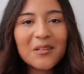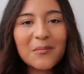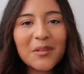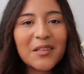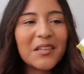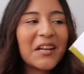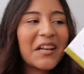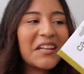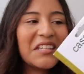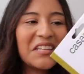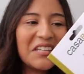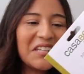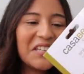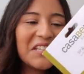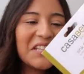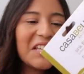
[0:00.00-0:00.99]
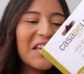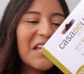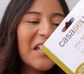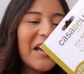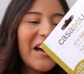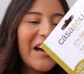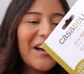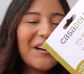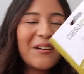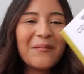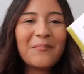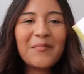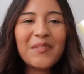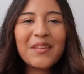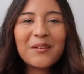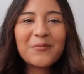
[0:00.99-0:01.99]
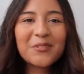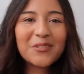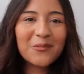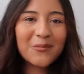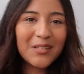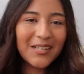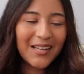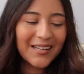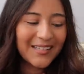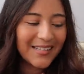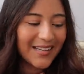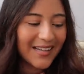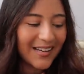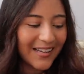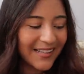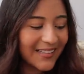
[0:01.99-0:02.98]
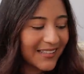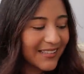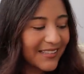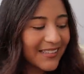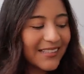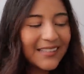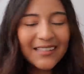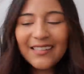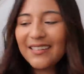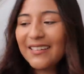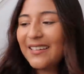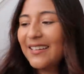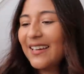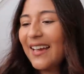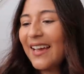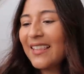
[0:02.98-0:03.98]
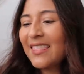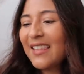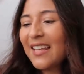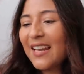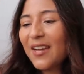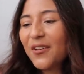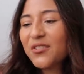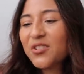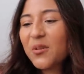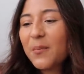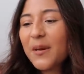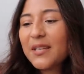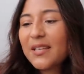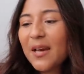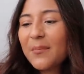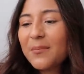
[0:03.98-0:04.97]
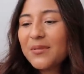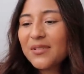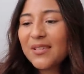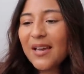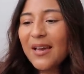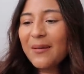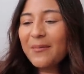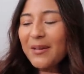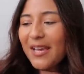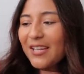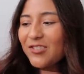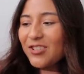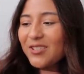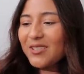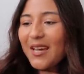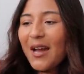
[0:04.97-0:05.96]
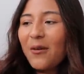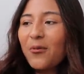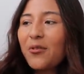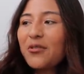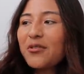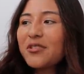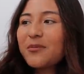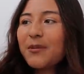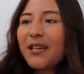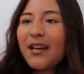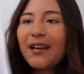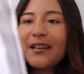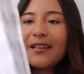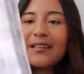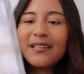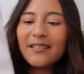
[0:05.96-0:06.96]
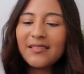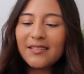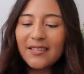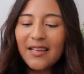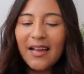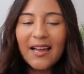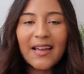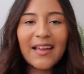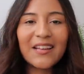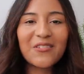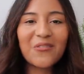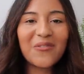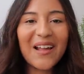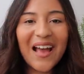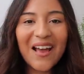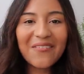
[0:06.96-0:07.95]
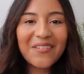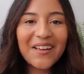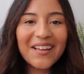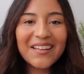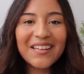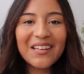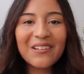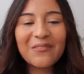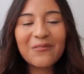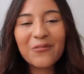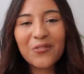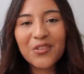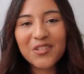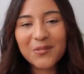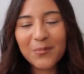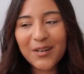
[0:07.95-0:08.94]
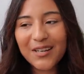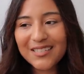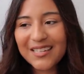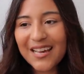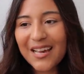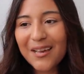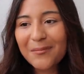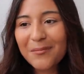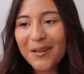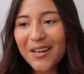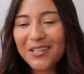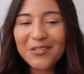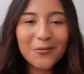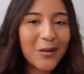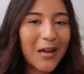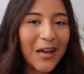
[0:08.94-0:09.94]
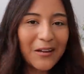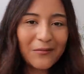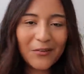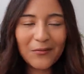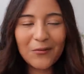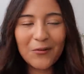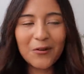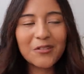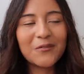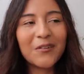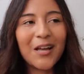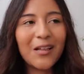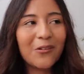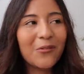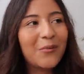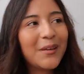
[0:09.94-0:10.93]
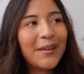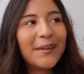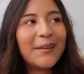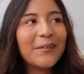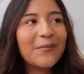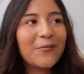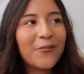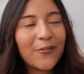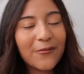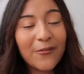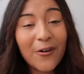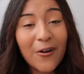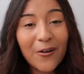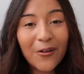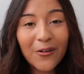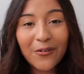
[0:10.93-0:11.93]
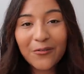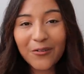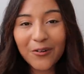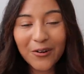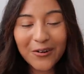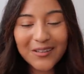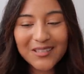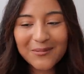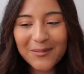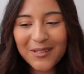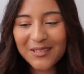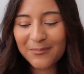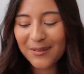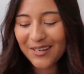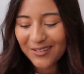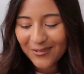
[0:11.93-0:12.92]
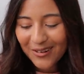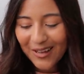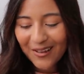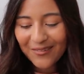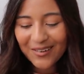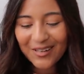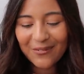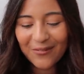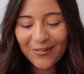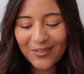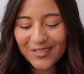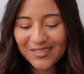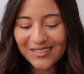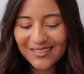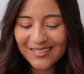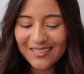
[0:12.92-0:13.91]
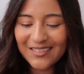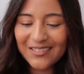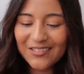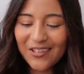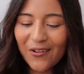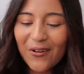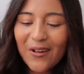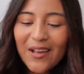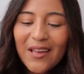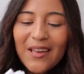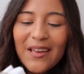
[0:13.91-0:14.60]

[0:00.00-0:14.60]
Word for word: something that I needed, um, and it was three ninety-nine. And then I also picked up some kitchen towels, because I don't have any for the springtime. I do have, of course, for Halloween, for fall, for Christmas, but I don't have any for this season. So